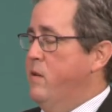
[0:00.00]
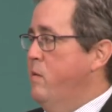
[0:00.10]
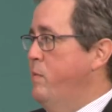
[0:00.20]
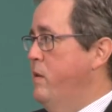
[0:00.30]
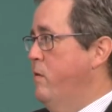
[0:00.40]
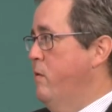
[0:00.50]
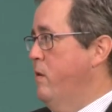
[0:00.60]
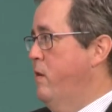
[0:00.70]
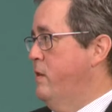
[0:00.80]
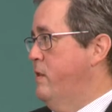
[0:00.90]
therapy
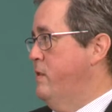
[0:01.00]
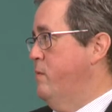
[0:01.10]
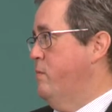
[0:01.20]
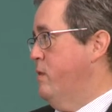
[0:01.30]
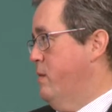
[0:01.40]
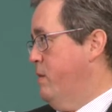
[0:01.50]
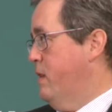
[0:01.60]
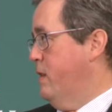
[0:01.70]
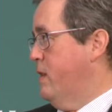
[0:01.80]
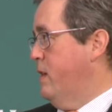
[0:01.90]
curing autism or
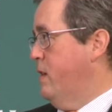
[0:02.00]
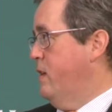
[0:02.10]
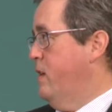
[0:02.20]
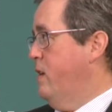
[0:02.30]
something like that,